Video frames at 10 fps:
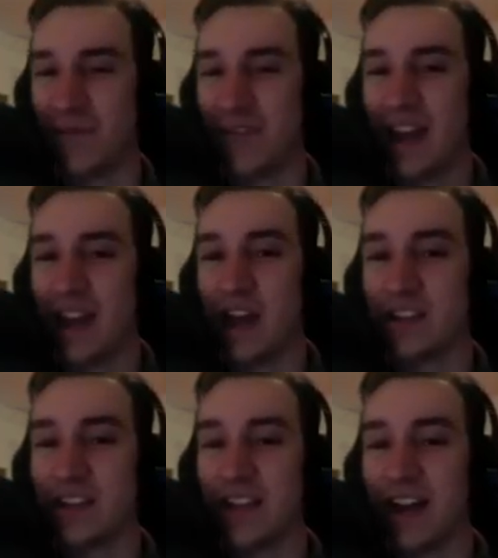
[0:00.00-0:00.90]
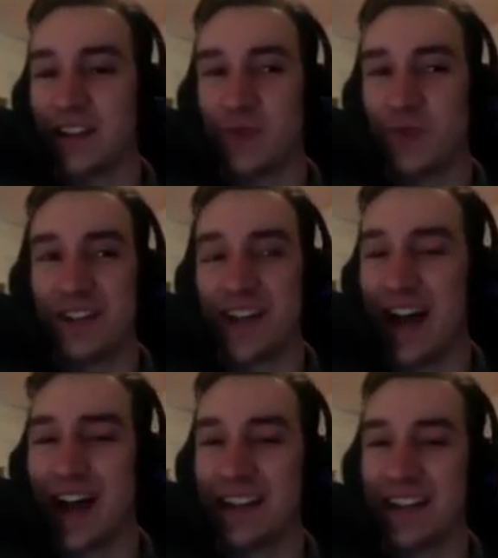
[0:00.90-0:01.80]
Now this guy is when
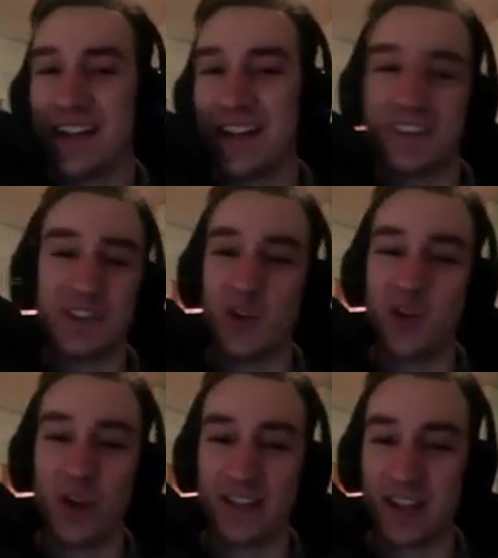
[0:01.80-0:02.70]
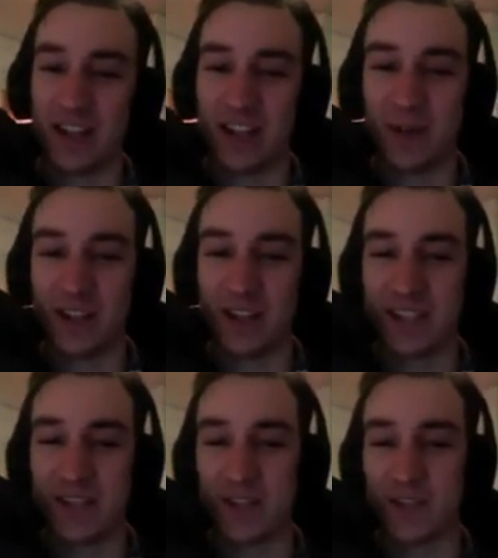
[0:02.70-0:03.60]
dies, I still don't want to touch it. I'm going to save
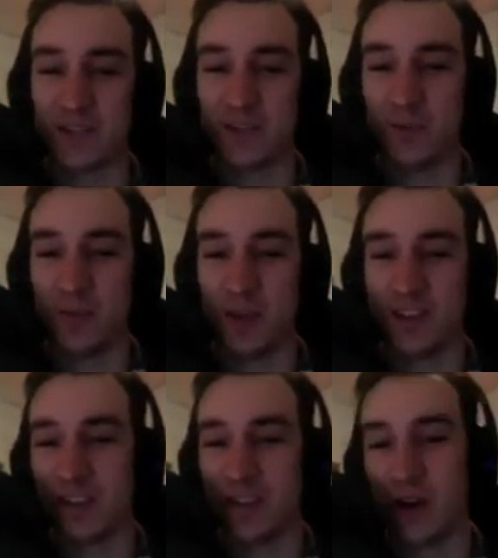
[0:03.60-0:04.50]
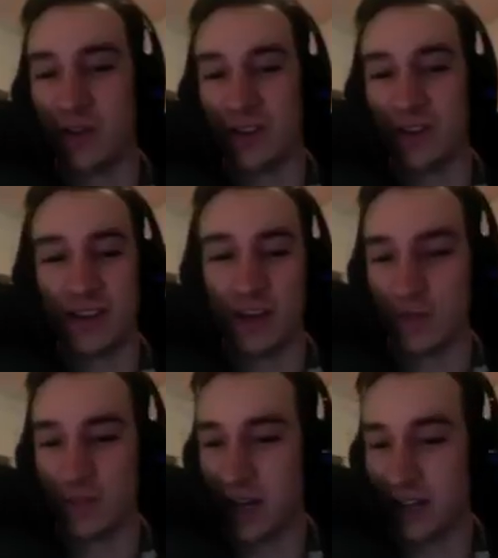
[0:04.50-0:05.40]
this for the big scary thing that comes out
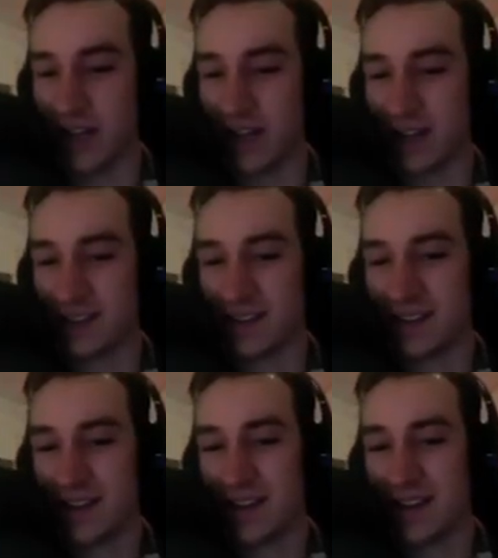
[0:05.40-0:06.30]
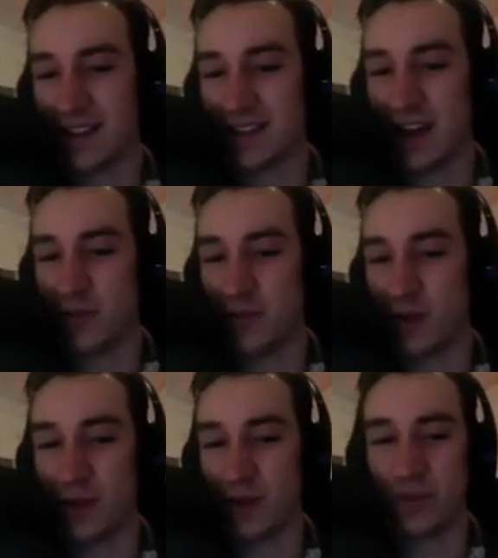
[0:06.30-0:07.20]
at the end. That's kind of what I'm
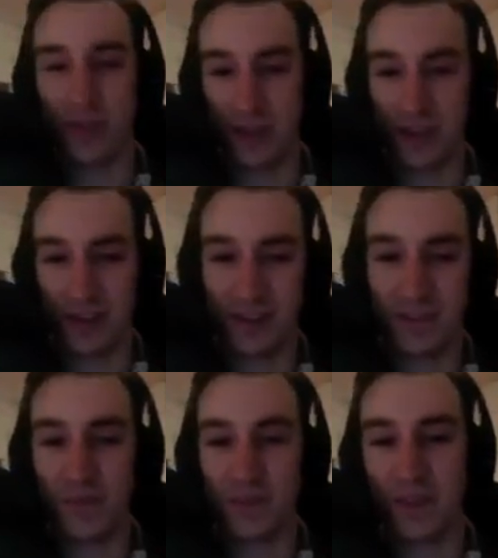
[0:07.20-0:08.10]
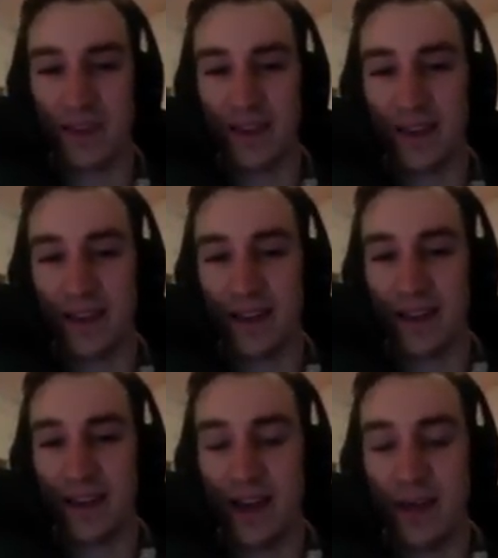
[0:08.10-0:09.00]
thinking.
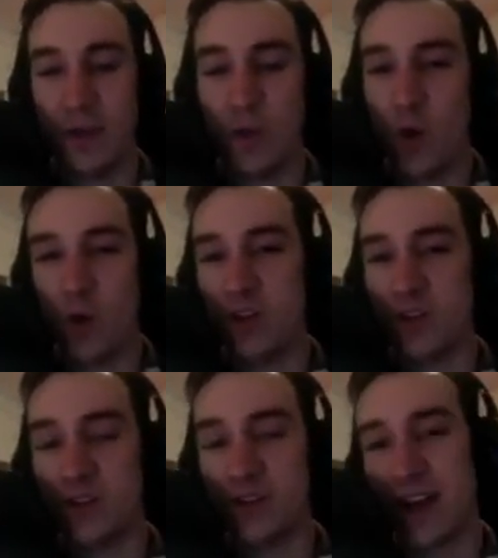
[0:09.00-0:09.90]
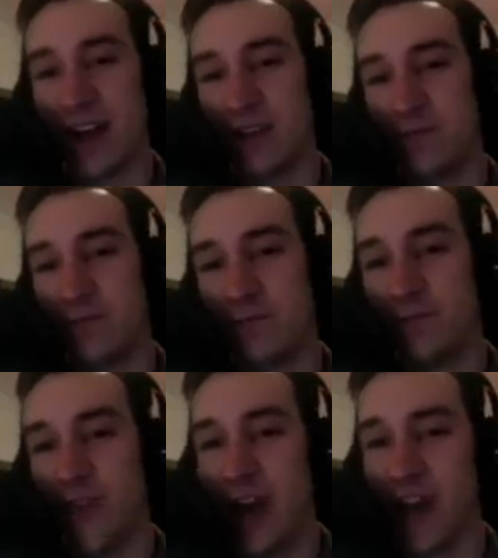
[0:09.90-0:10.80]
I mean, one way you can kind of
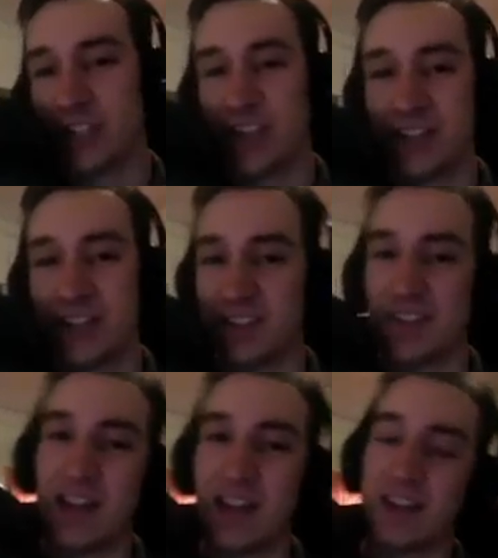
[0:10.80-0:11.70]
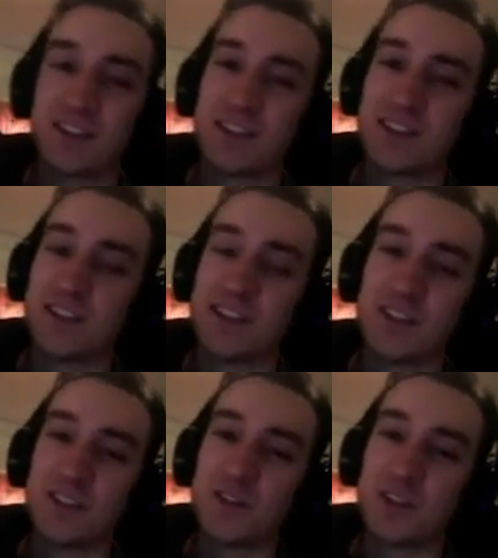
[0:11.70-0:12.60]
hedge against this deck is
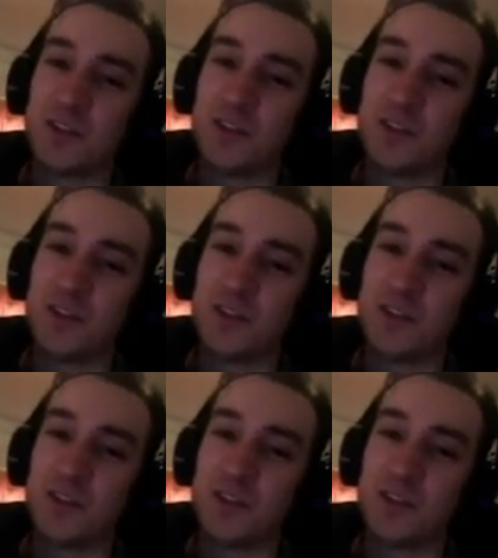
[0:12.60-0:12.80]
to